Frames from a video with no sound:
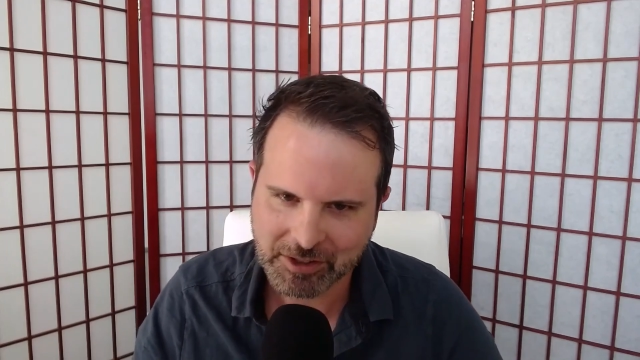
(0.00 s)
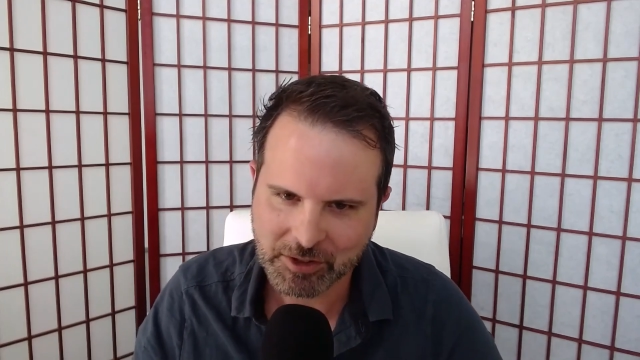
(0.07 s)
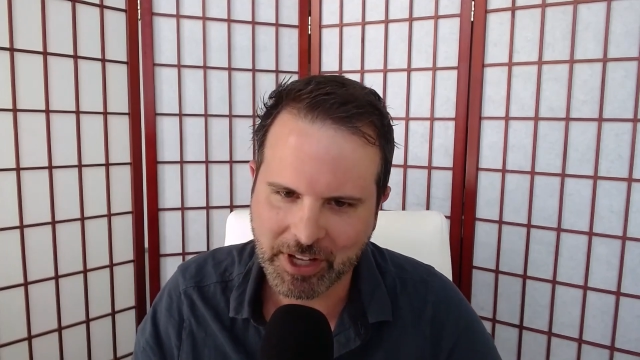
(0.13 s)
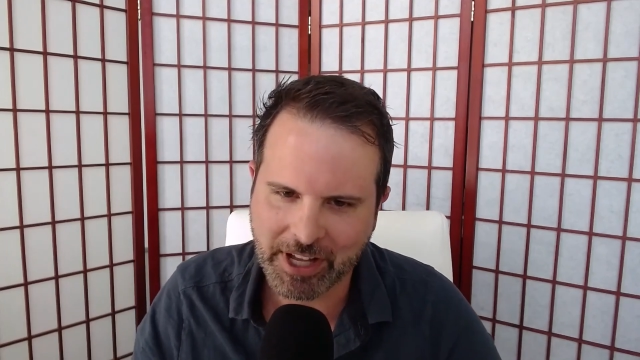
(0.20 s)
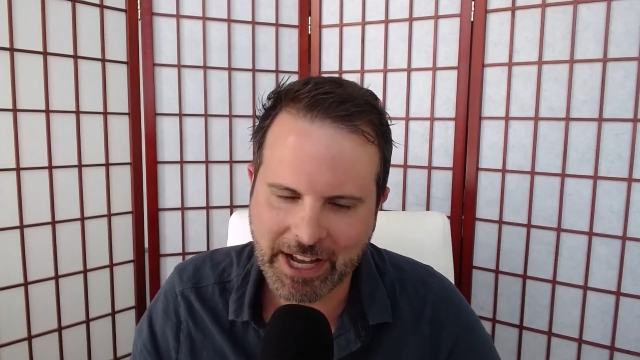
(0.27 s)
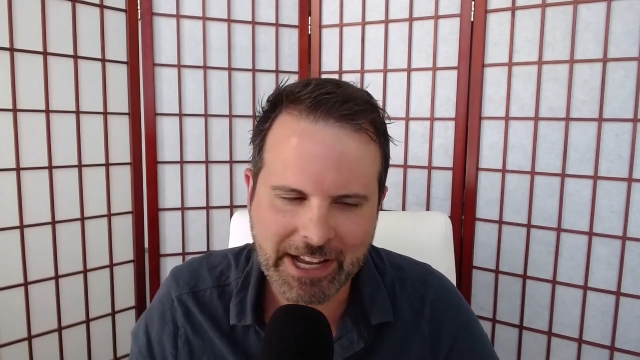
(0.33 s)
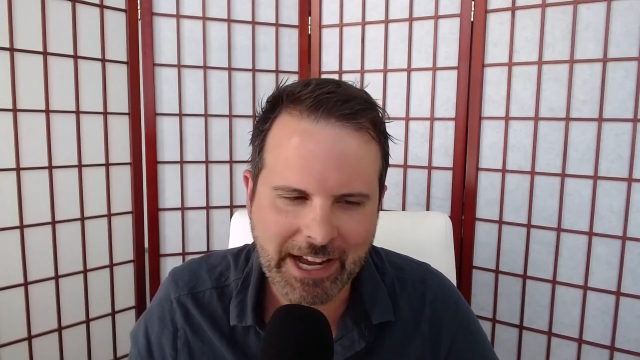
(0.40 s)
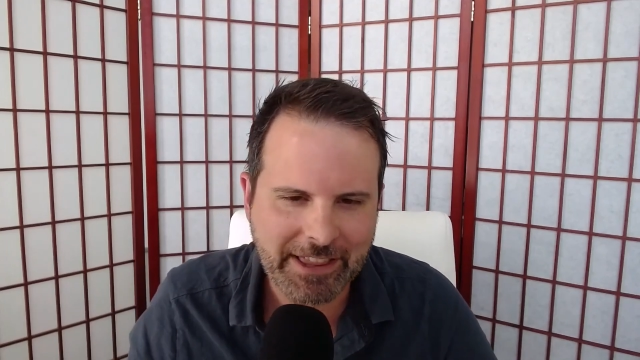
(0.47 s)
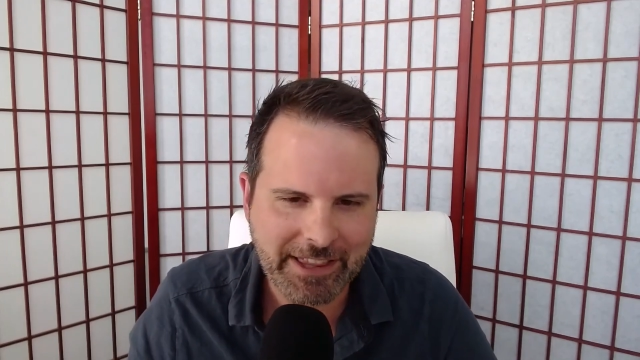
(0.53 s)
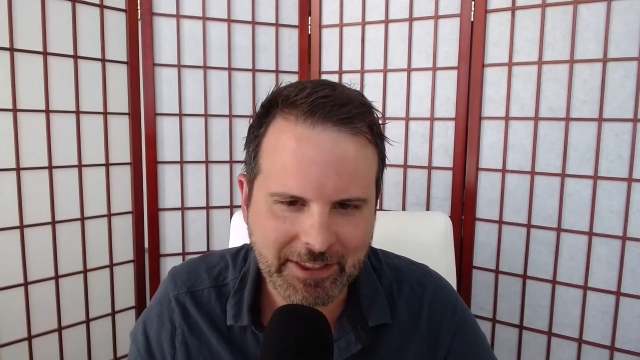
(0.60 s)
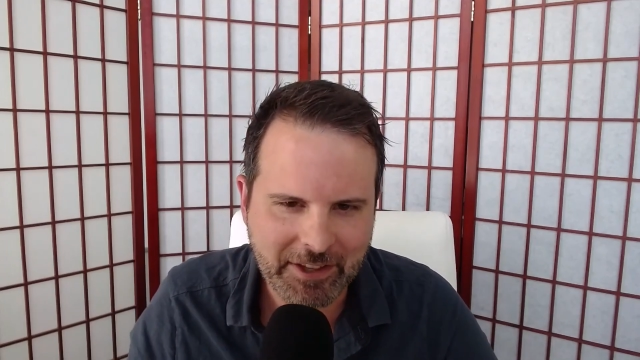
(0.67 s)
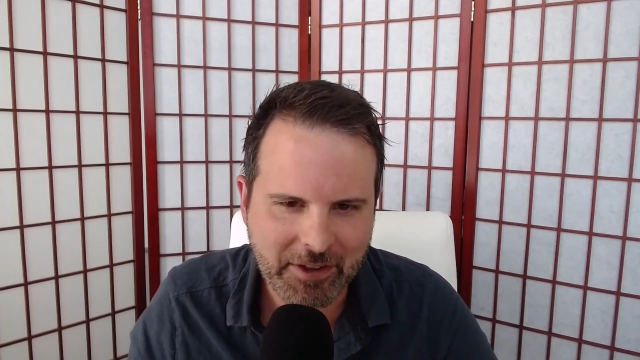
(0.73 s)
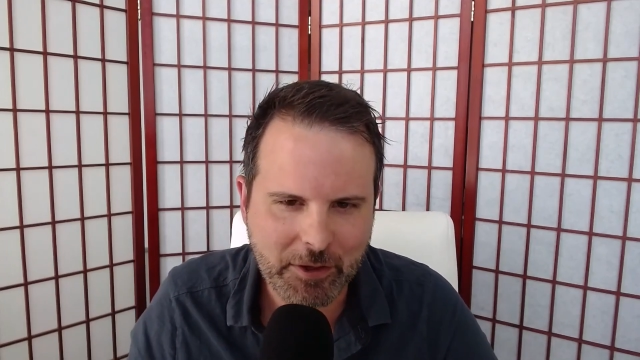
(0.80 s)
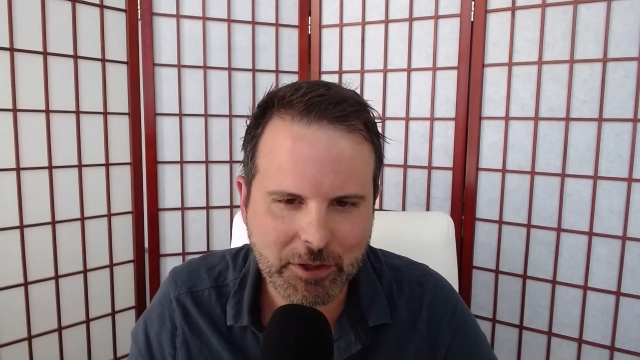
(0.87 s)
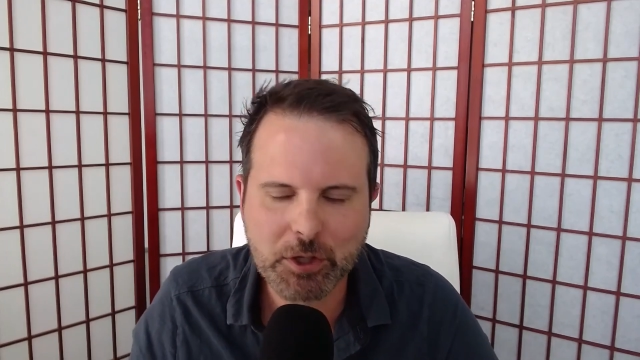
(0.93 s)
So I
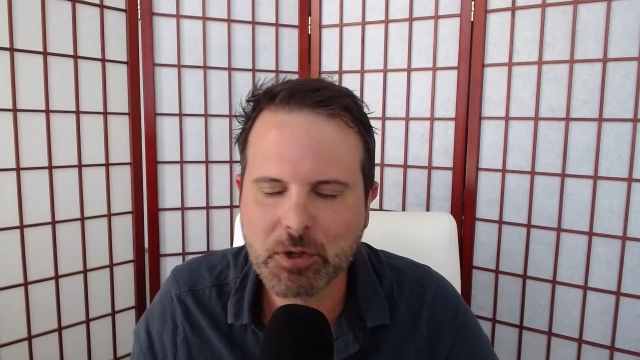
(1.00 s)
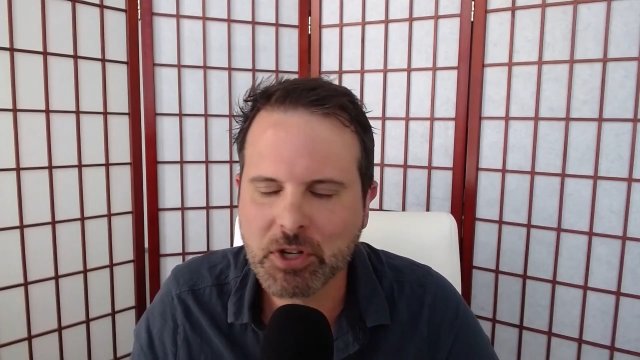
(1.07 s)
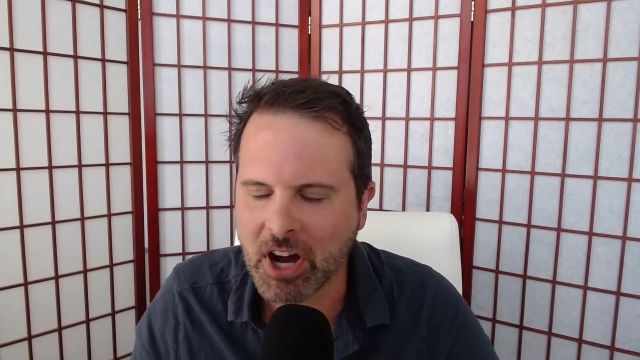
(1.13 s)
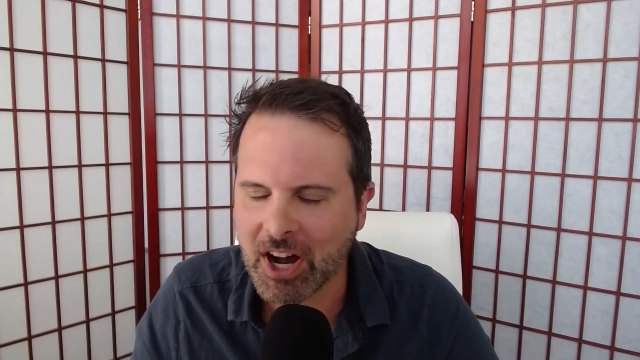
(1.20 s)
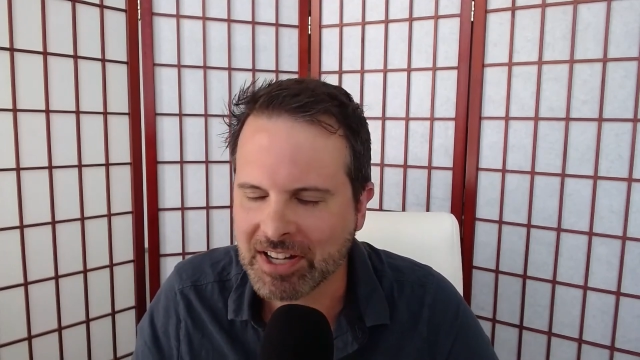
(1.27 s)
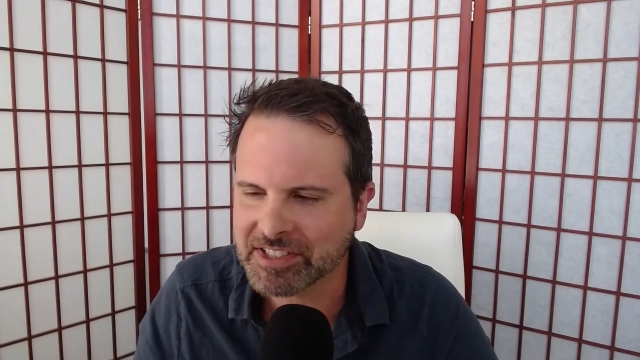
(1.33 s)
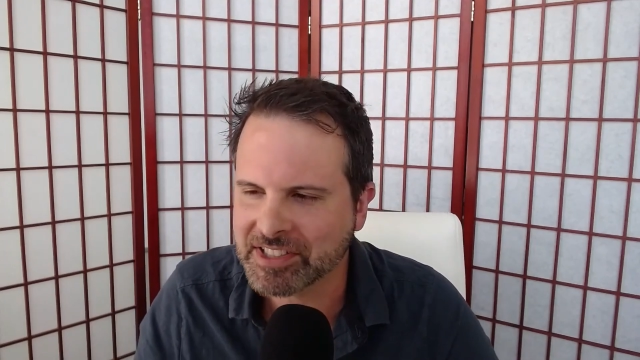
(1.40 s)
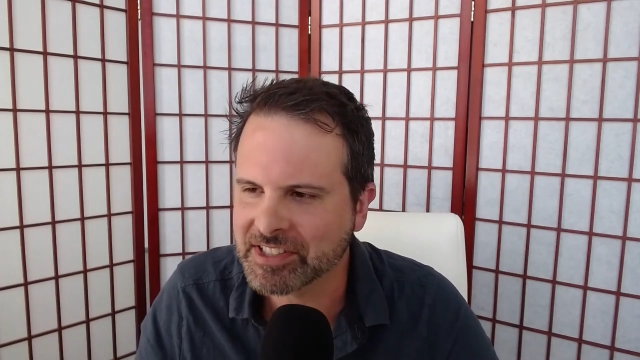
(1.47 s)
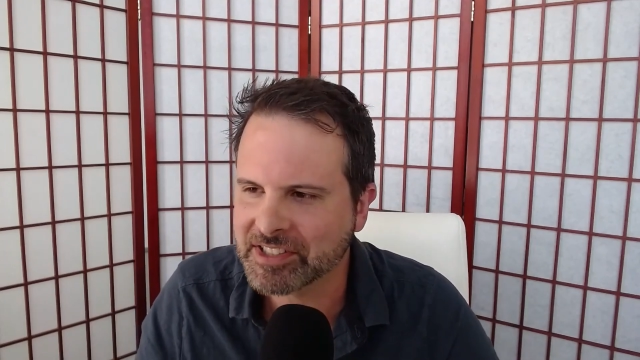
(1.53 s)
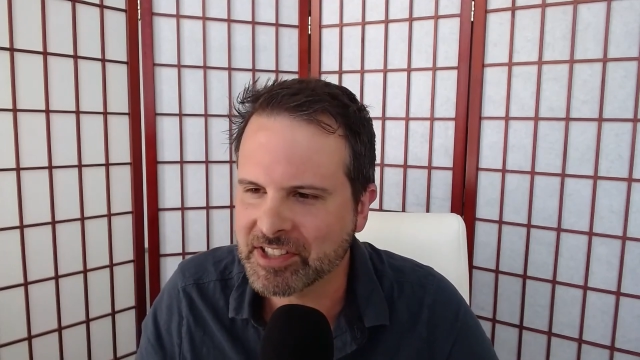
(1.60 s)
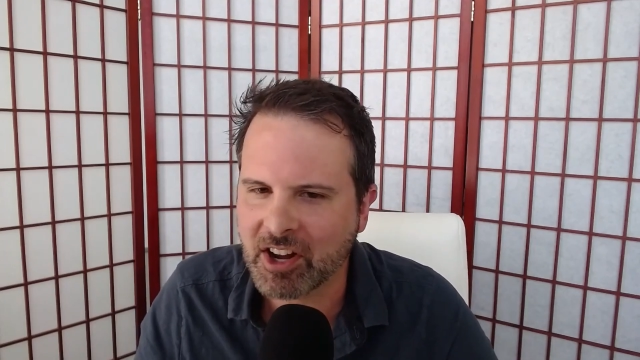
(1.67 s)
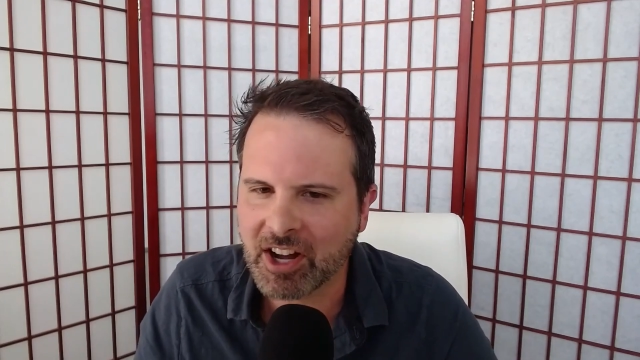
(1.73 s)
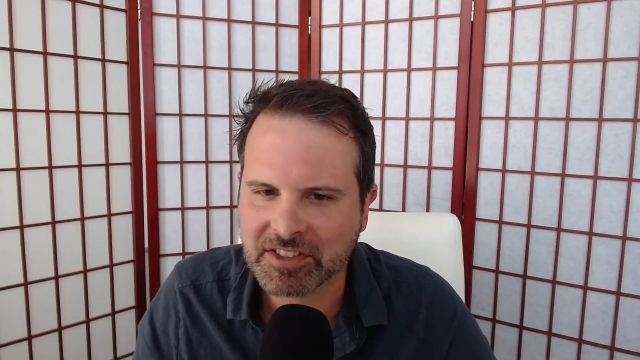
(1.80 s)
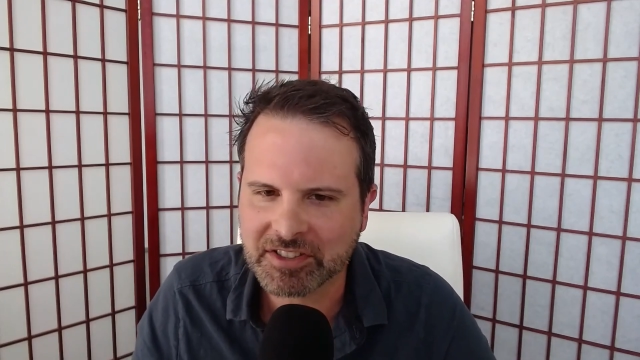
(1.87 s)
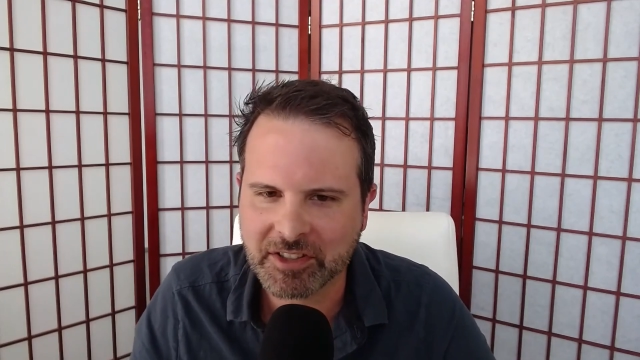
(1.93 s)
think that the two constants in
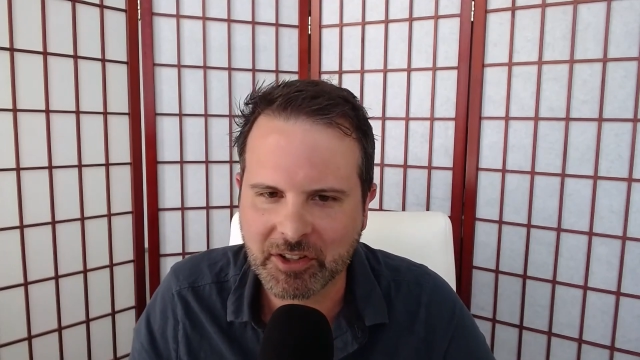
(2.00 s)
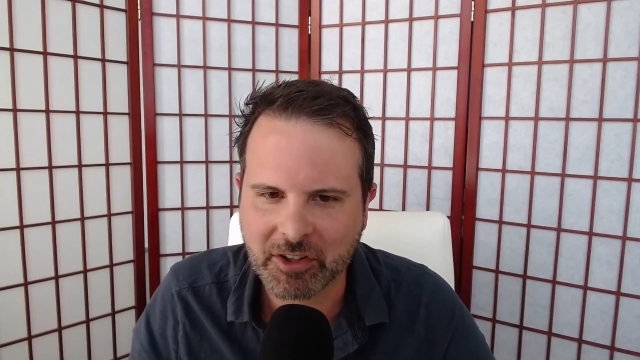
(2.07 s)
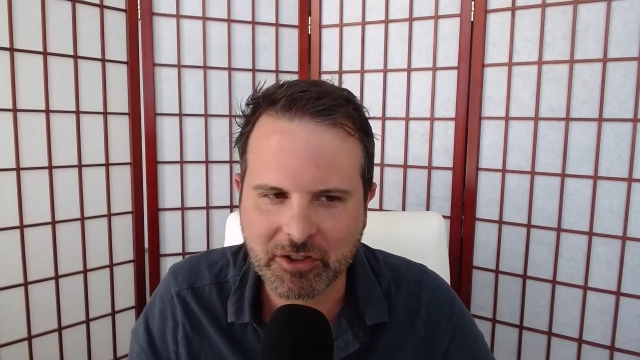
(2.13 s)
Austin